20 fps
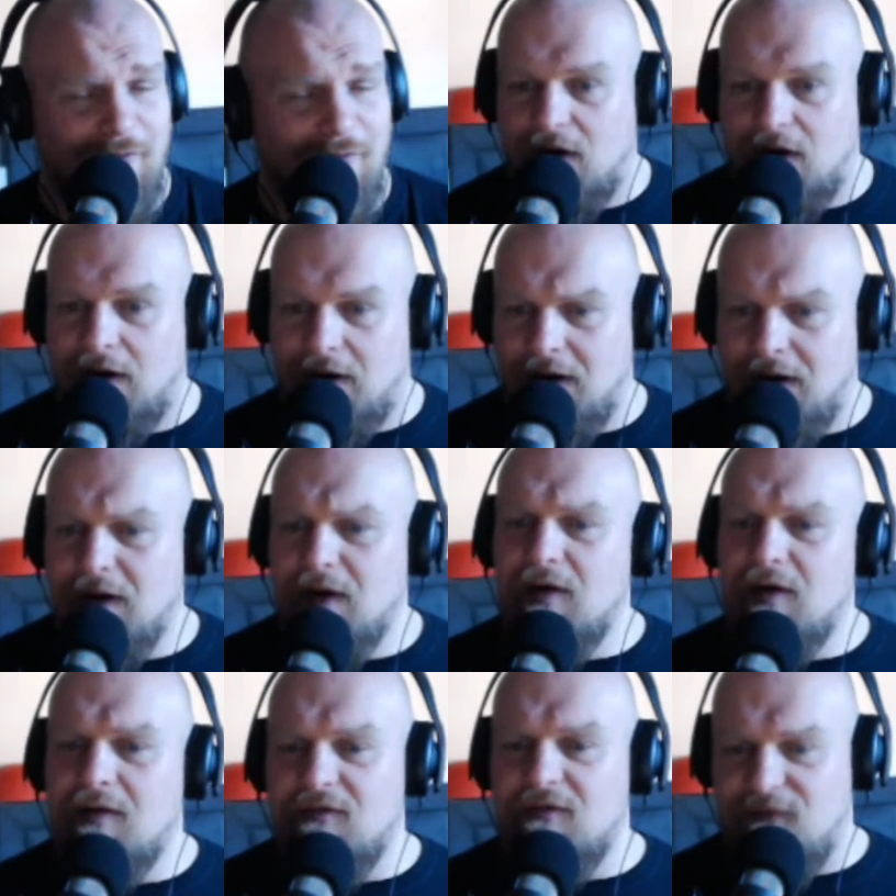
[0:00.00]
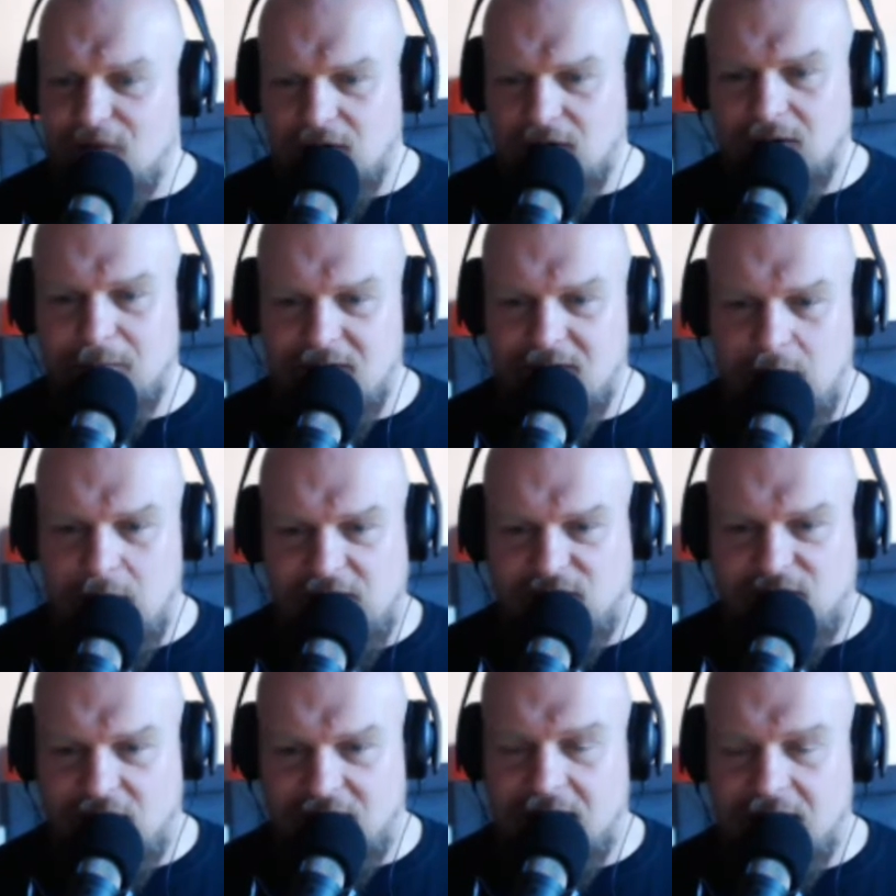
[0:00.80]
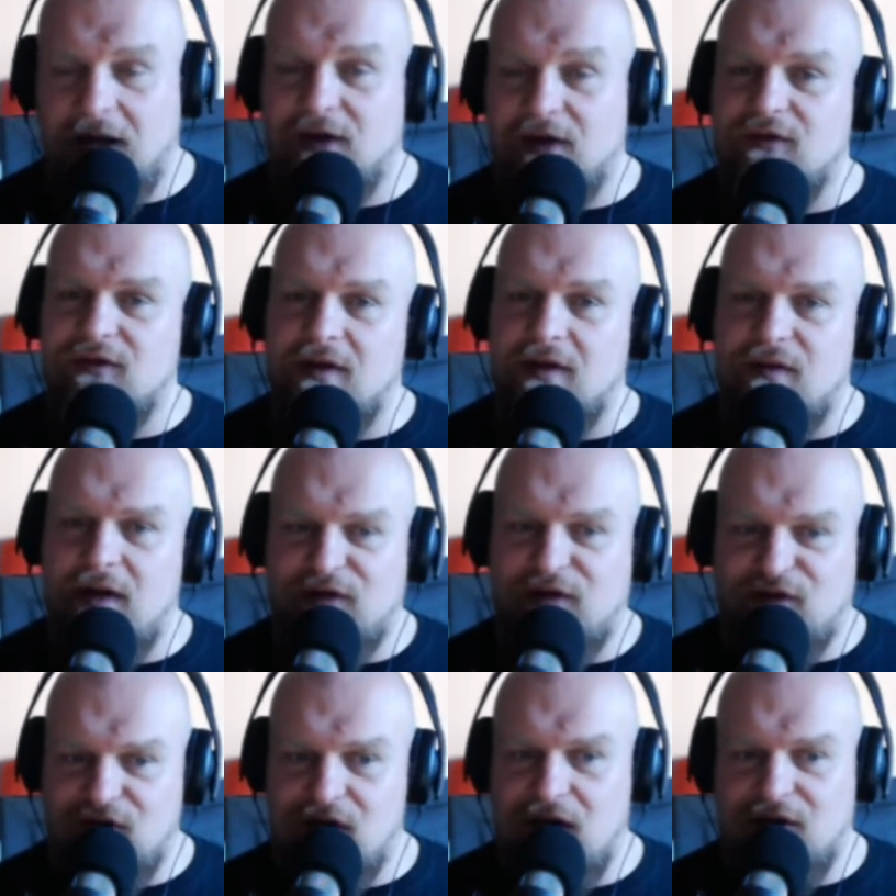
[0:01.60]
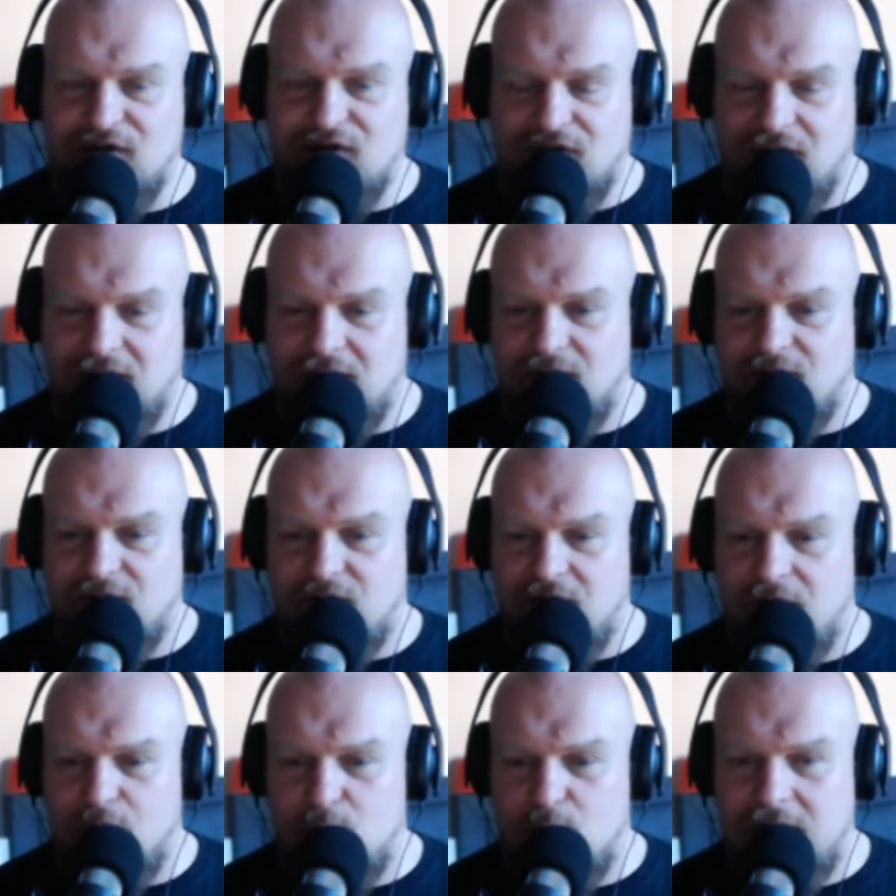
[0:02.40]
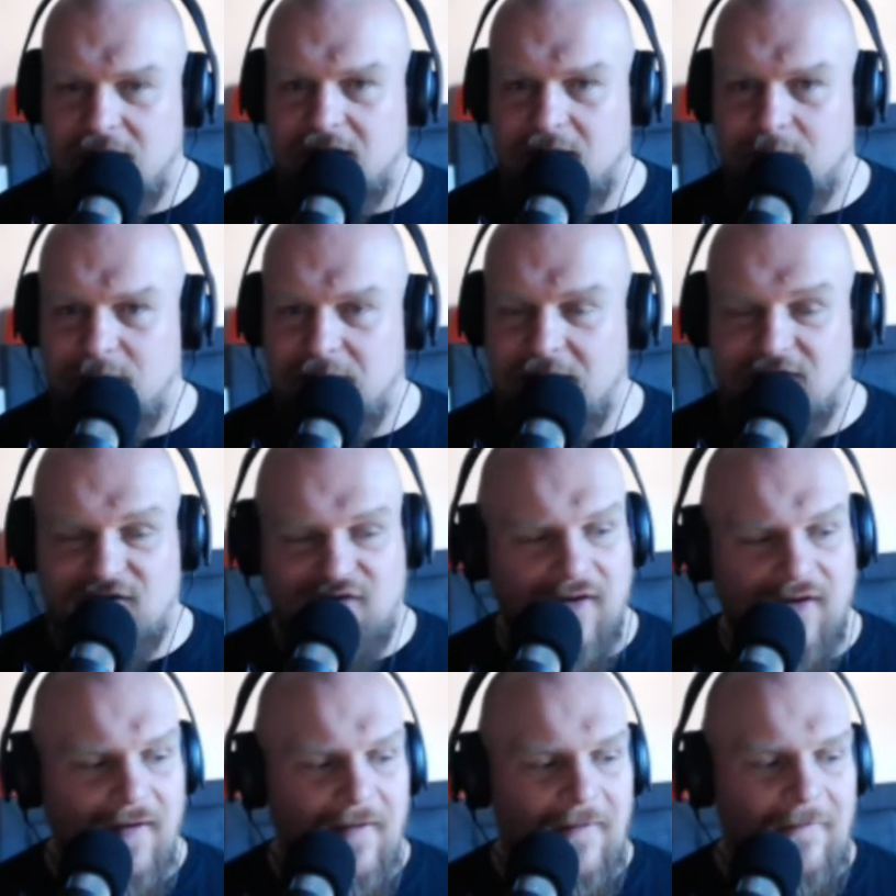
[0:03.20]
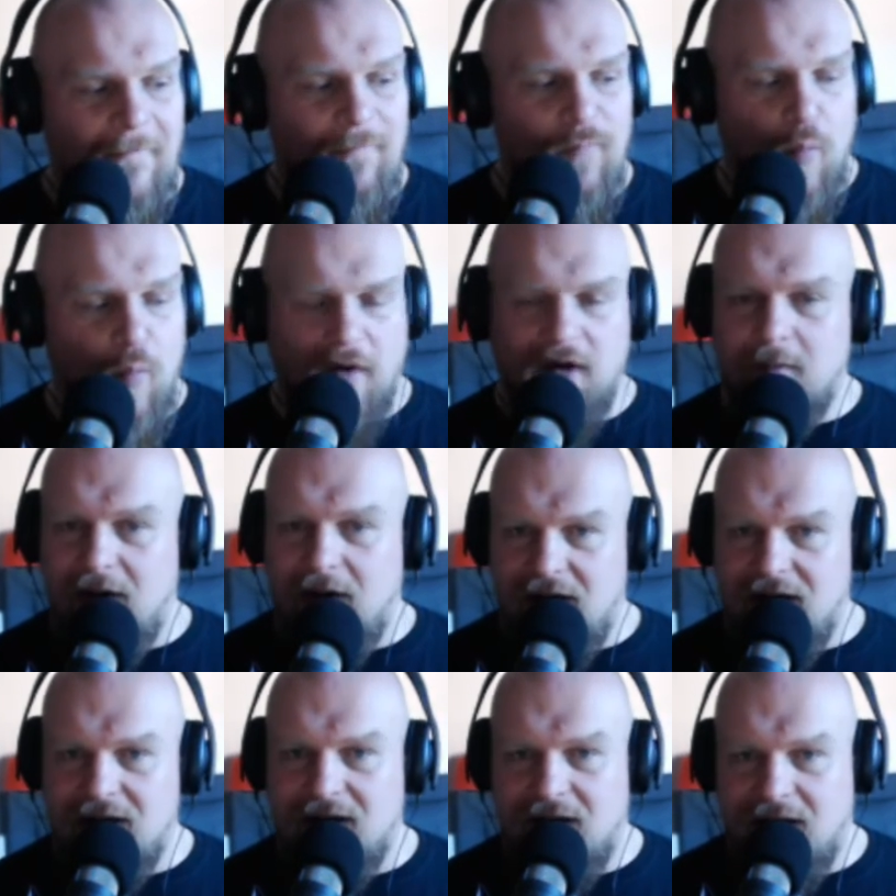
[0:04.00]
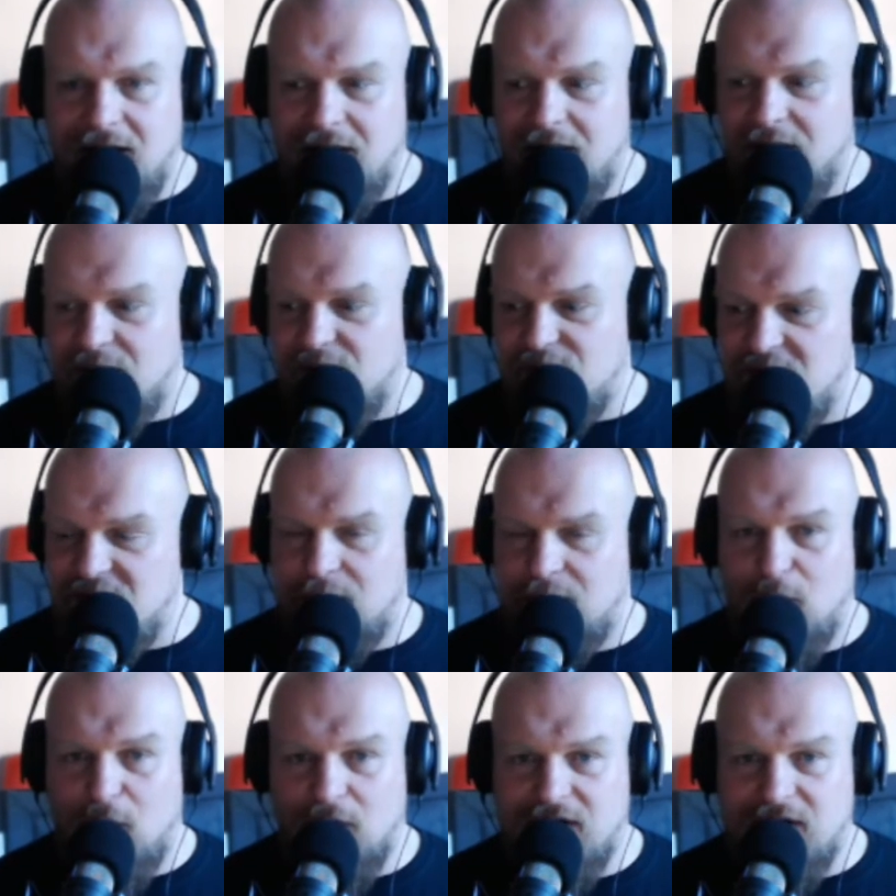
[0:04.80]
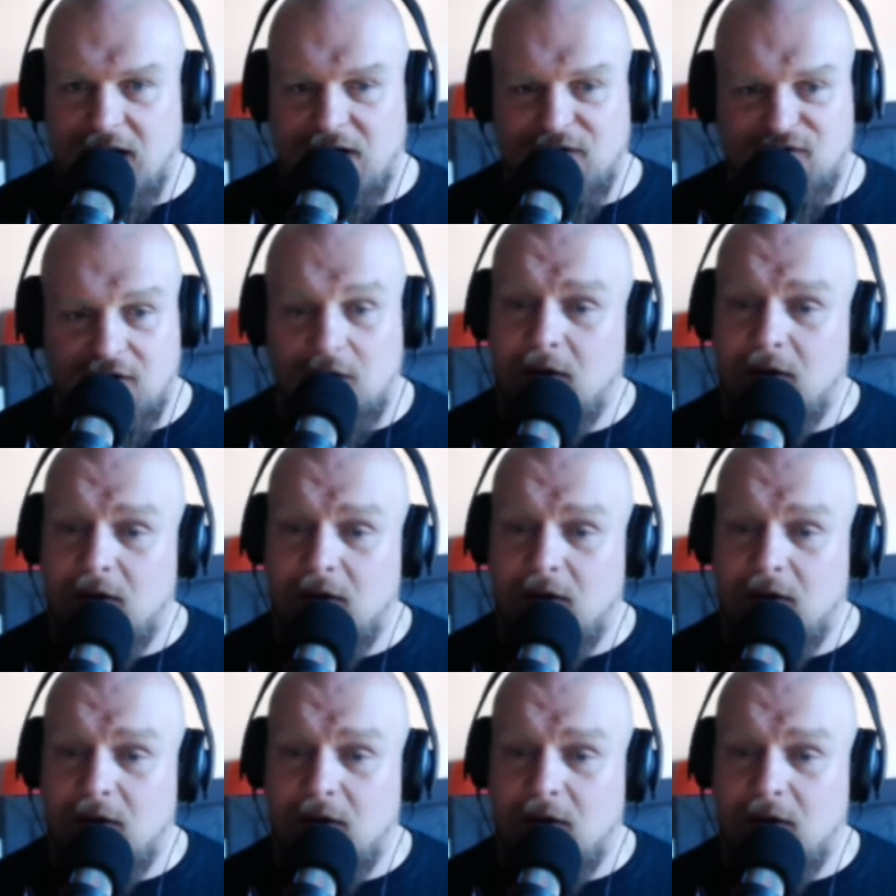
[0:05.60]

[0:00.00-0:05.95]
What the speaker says: are falling by the wayside. And this last kind of week and a bit, one of my favourite podcasts.